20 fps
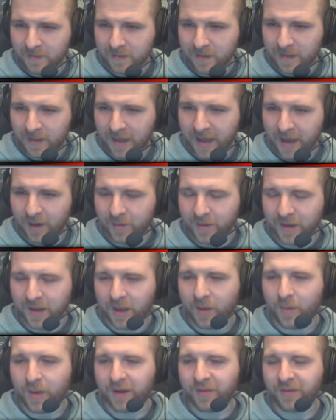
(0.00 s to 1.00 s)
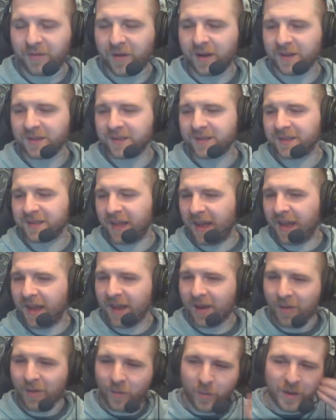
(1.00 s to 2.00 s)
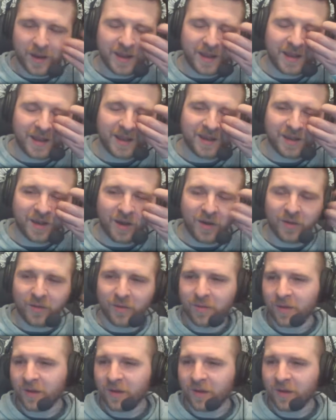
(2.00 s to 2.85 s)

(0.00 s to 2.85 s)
There we go, my friends. There we go.